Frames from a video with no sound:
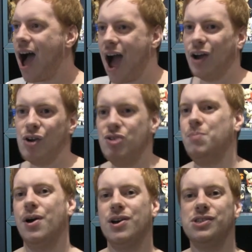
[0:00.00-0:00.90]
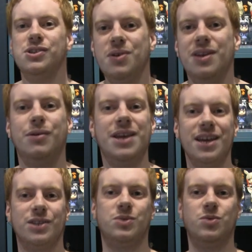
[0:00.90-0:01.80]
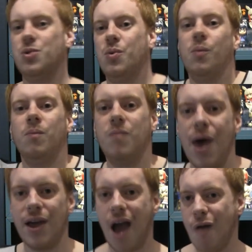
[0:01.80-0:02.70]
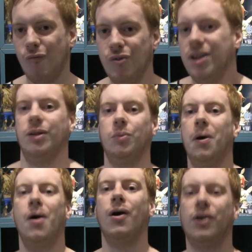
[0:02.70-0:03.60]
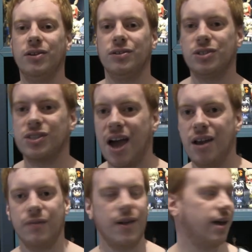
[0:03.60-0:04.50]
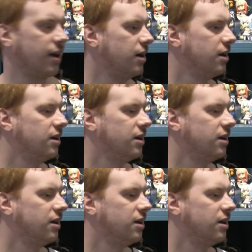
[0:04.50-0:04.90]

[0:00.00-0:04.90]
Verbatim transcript: angry person who hates doing like real work, and it's just kind of like,